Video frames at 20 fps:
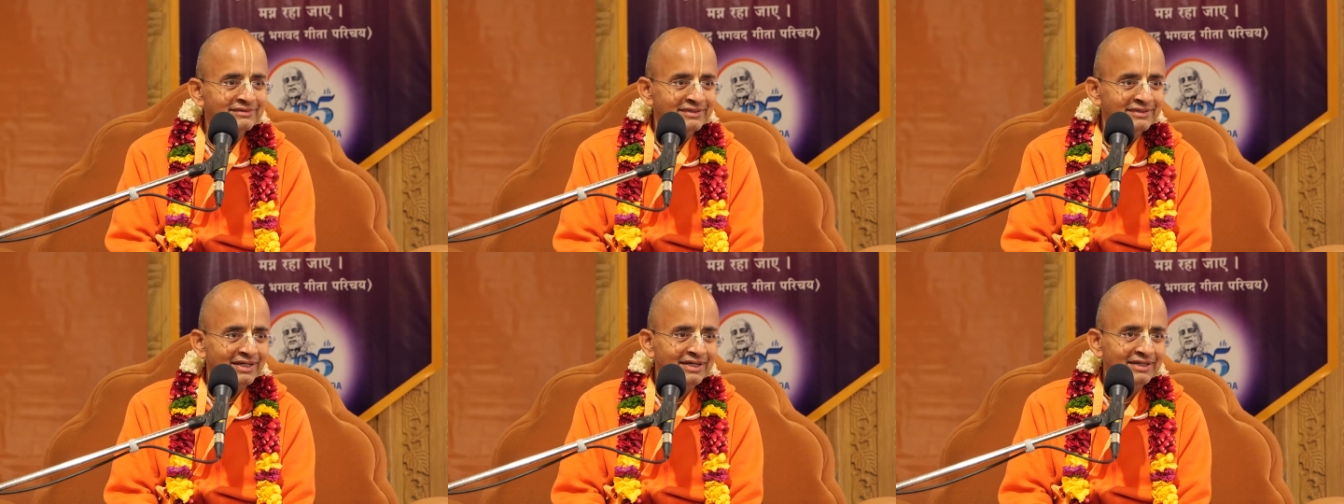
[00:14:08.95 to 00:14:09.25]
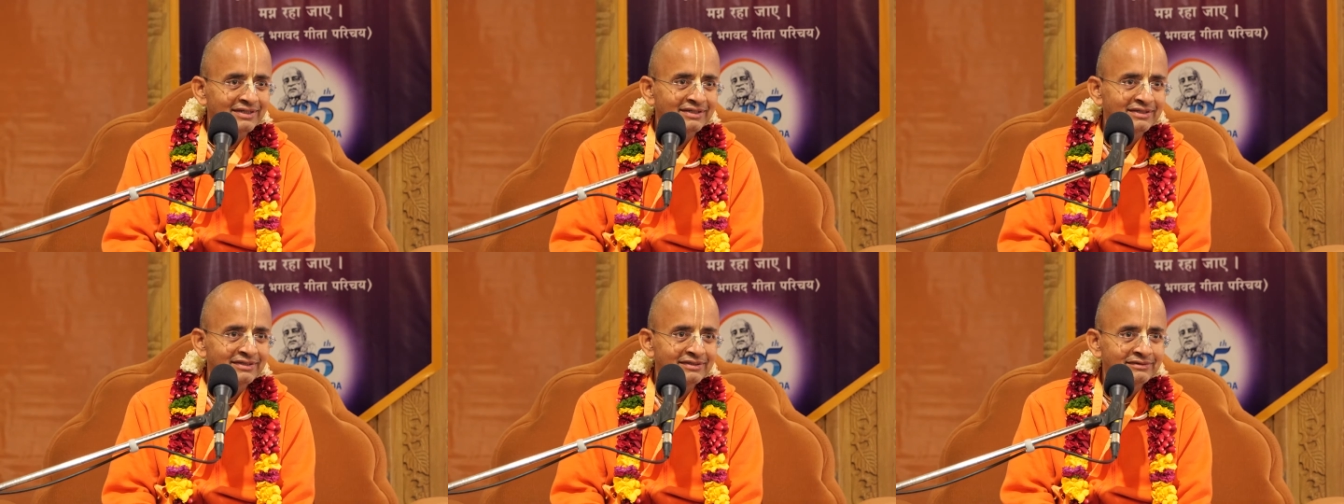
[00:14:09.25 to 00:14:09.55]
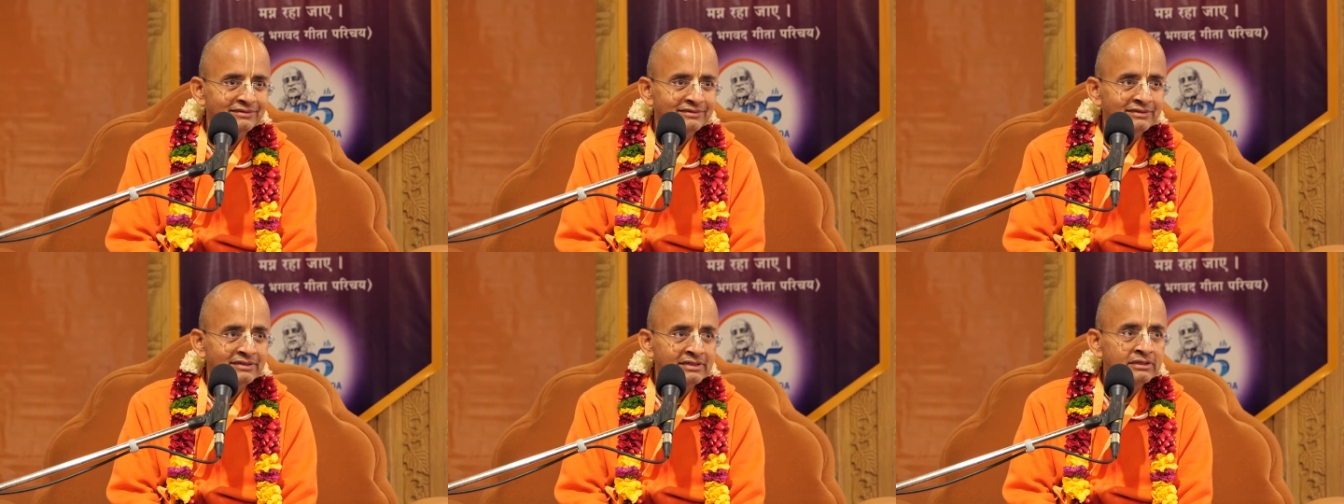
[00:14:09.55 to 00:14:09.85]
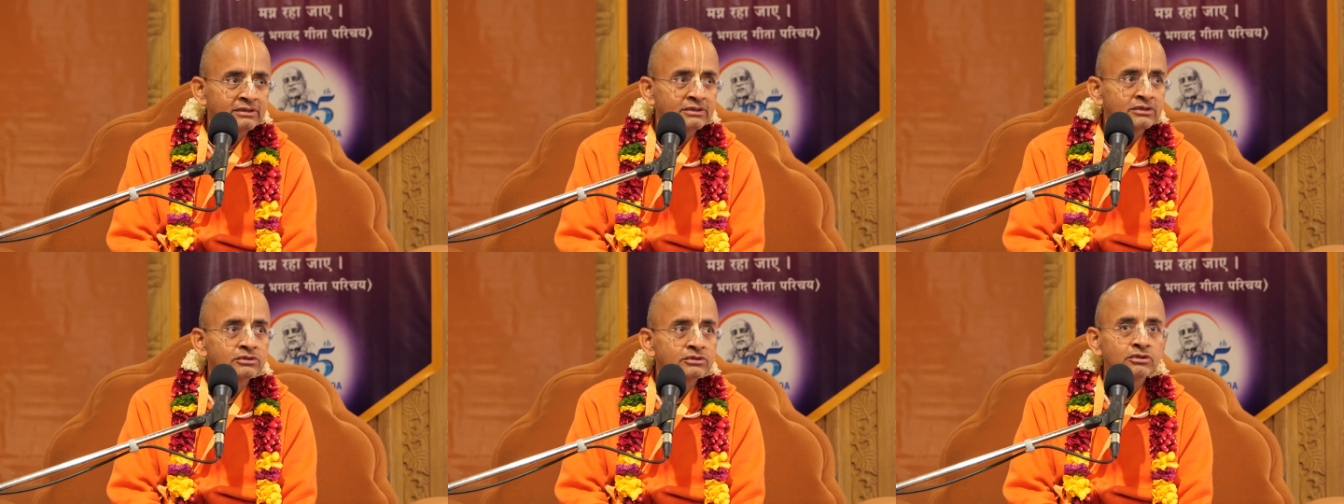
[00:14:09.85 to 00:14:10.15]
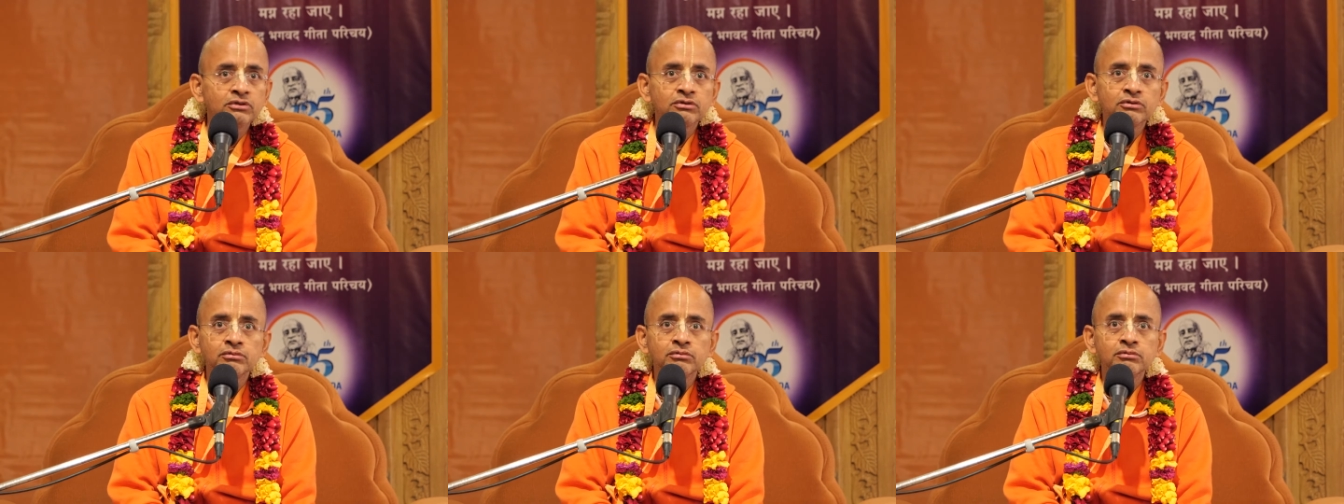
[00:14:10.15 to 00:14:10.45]
Correct, no?
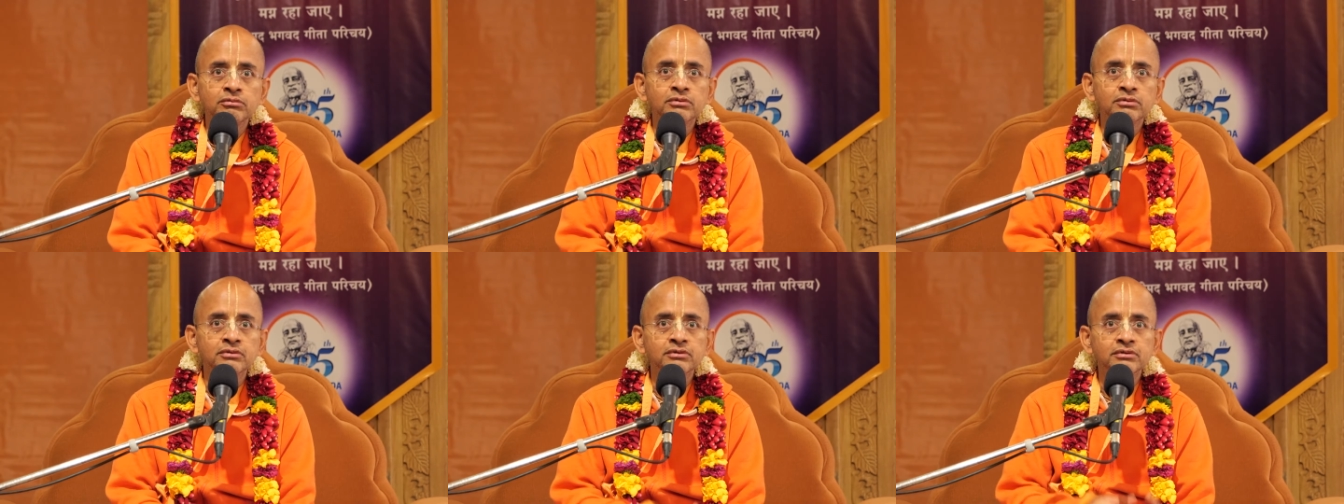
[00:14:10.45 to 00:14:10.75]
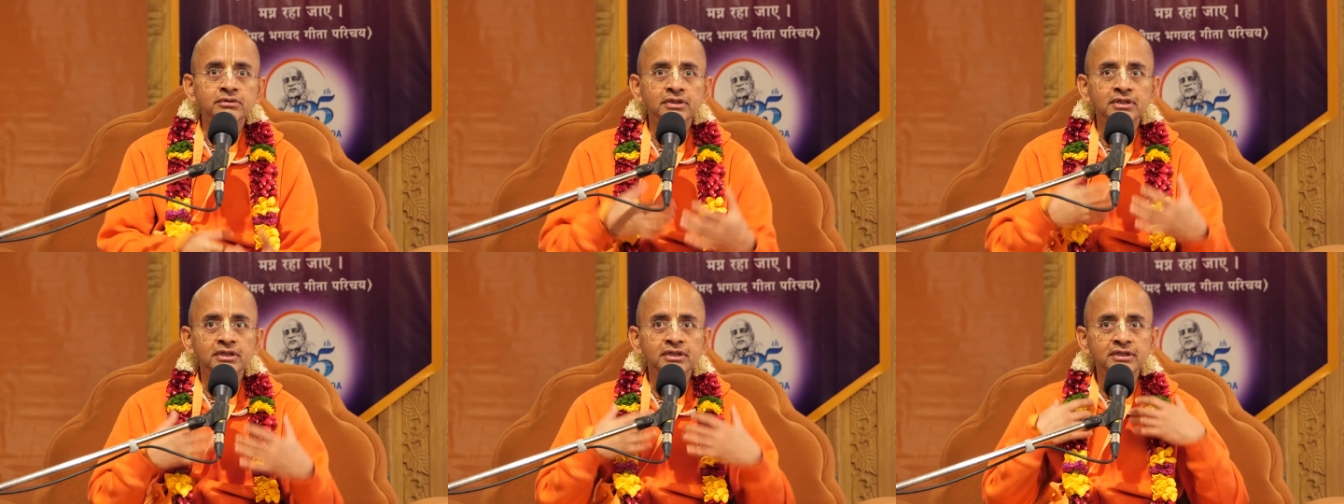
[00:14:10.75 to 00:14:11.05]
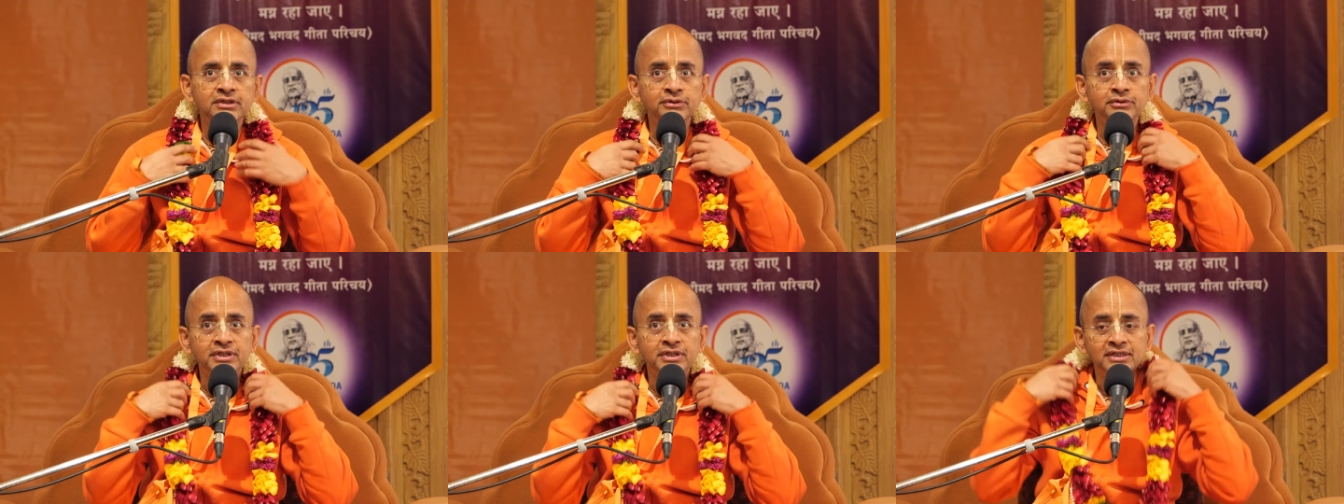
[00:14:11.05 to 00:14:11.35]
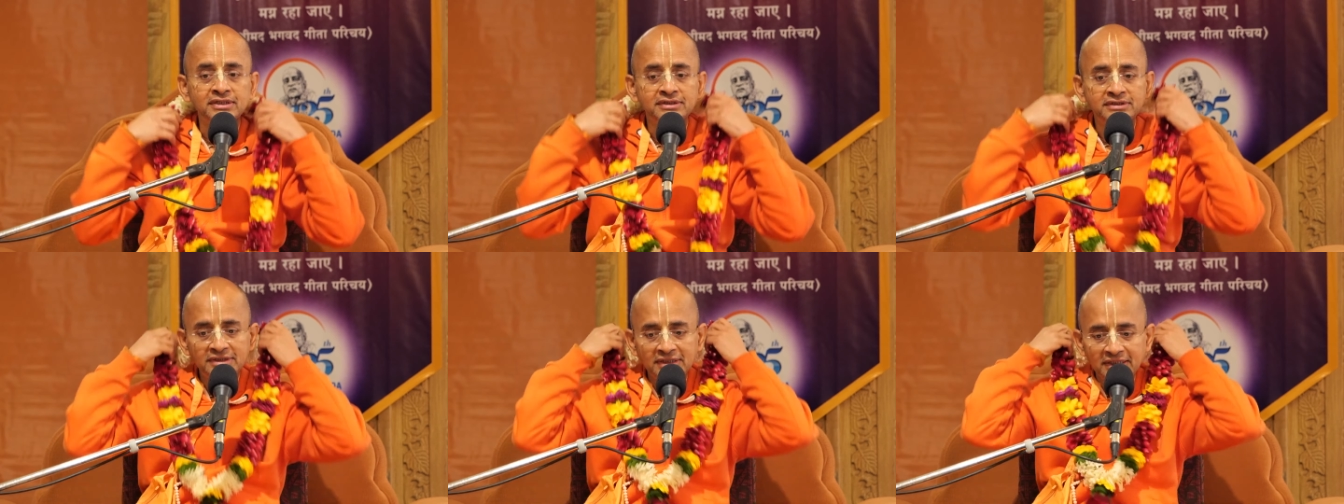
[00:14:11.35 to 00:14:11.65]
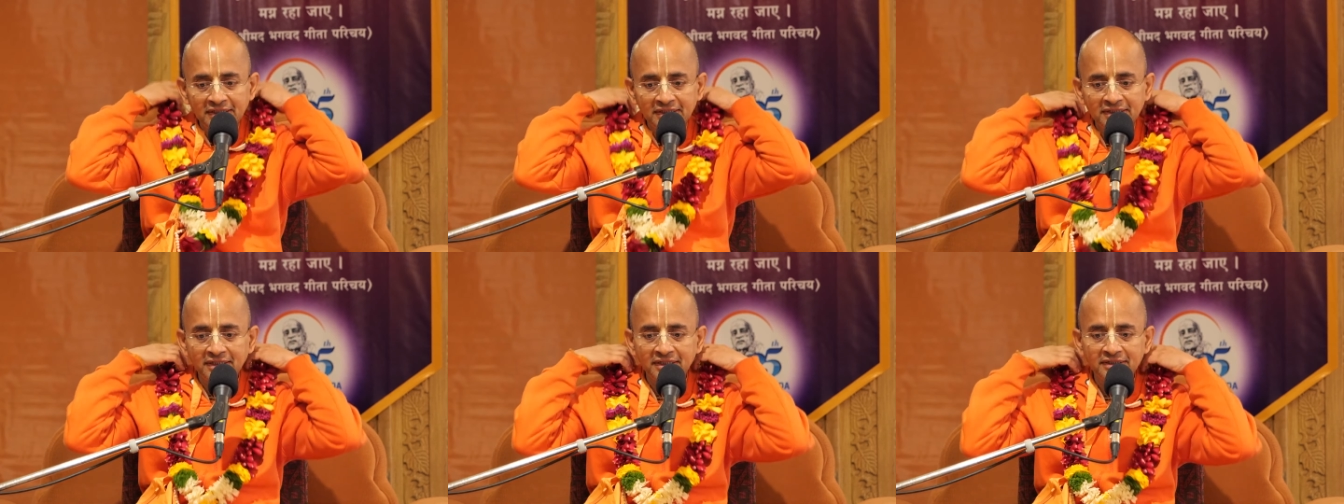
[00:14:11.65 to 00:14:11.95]
So you can
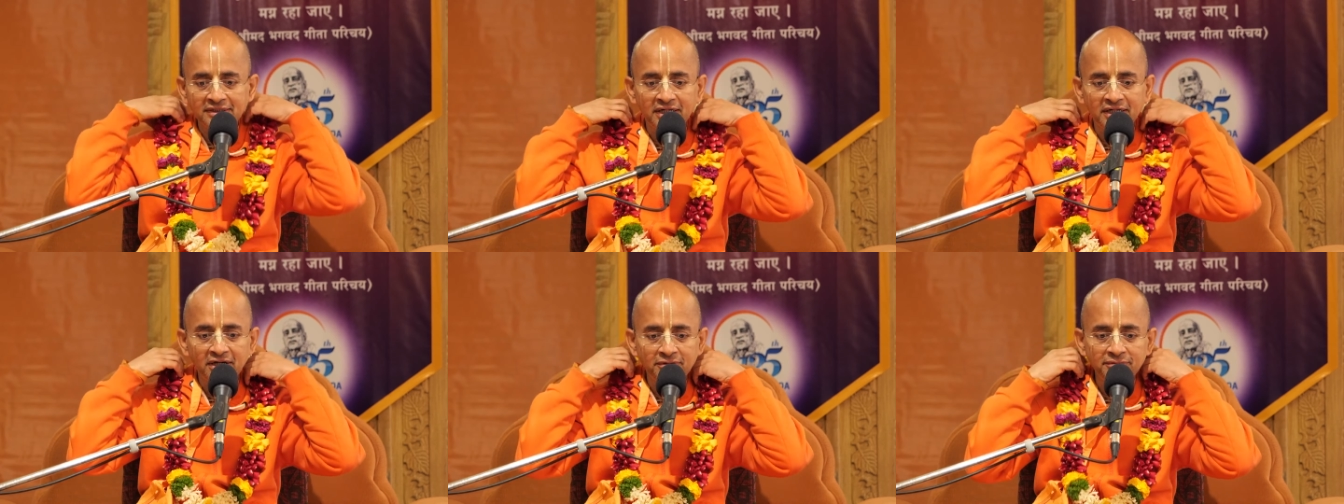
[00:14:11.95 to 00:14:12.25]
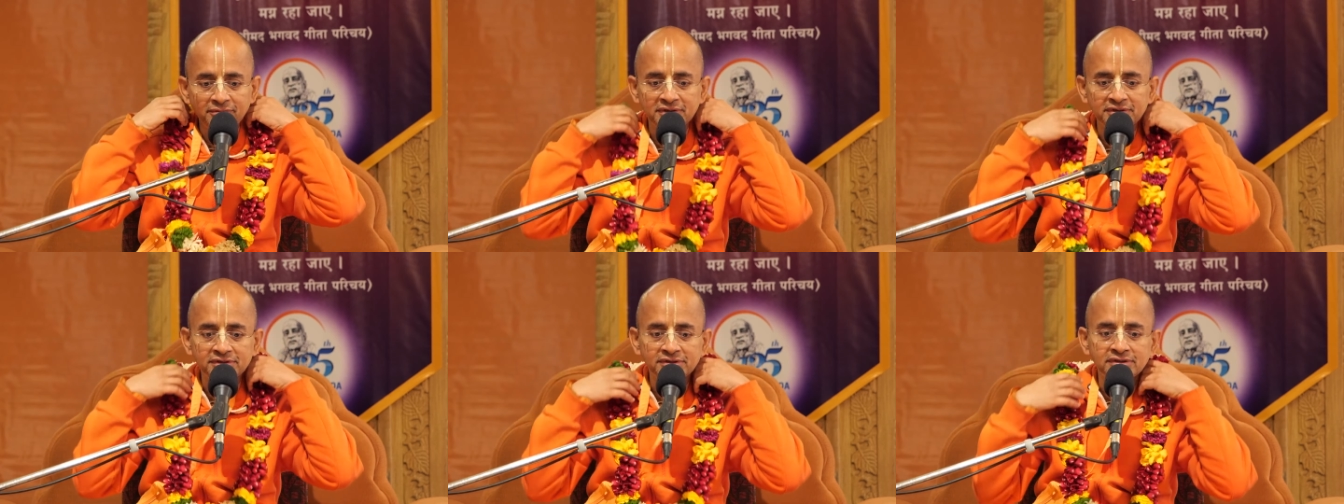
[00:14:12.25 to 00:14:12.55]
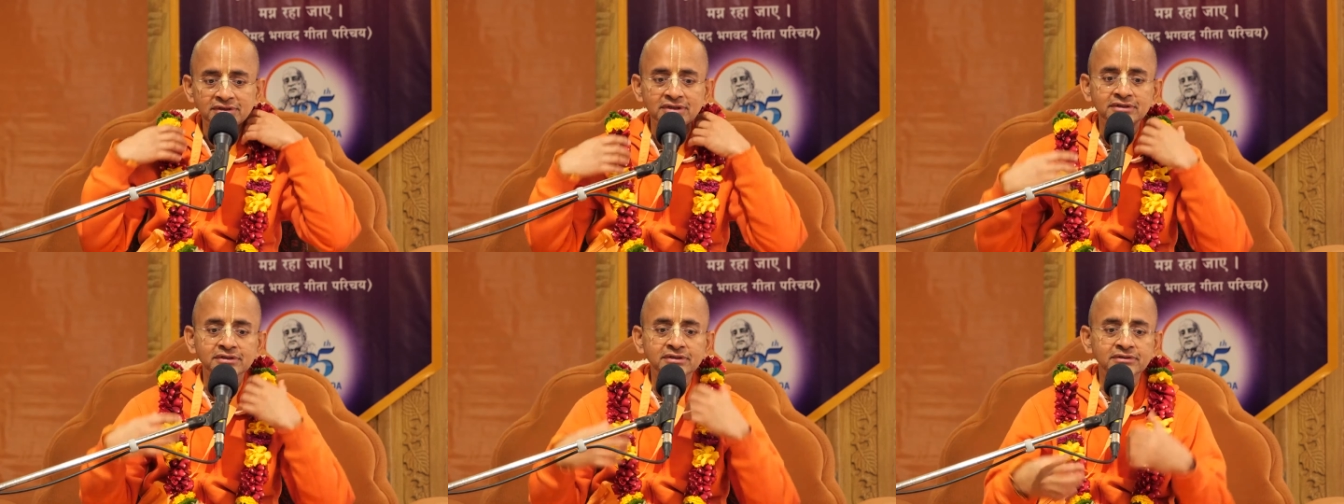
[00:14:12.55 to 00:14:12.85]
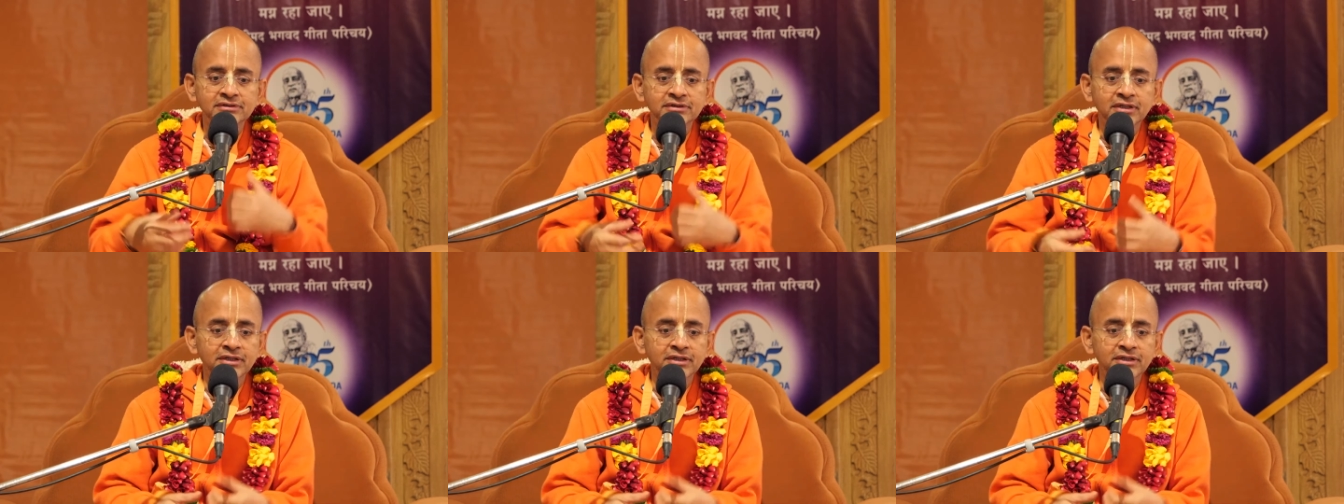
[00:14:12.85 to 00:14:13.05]
see that how much these